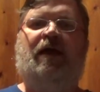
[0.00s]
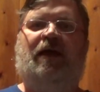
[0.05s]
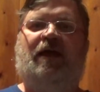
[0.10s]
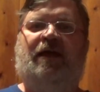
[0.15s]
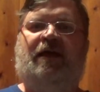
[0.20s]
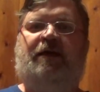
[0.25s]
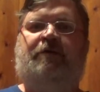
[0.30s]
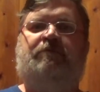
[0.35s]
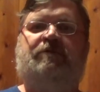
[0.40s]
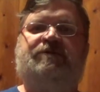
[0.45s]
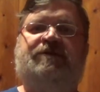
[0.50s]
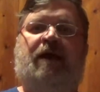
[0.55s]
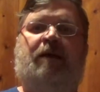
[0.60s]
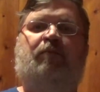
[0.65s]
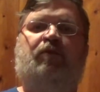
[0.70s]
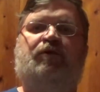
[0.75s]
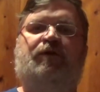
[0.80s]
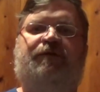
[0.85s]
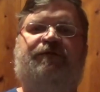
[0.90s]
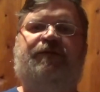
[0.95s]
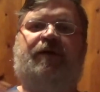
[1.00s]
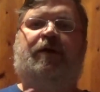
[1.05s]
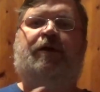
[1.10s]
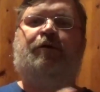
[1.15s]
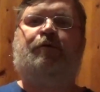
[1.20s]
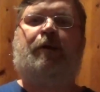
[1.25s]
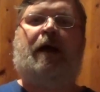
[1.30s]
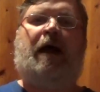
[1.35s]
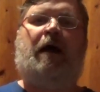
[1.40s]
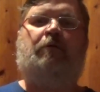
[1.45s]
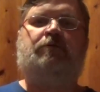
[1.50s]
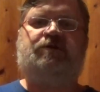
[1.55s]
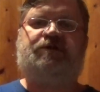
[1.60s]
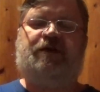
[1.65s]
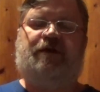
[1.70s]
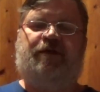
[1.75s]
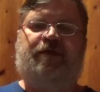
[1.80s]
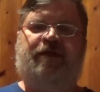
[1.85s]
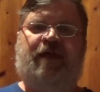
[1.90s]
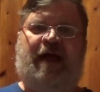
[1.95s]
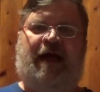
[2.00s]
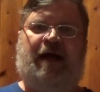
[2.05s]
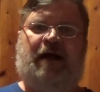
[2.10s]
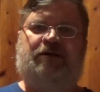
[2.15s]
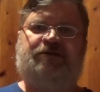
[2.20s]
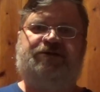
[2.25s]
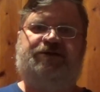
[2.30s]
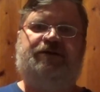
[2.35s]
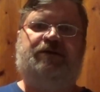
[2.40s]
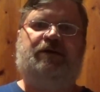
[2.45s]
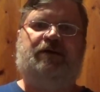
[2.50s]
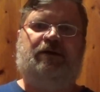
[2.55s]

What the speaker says: he was able to figure out that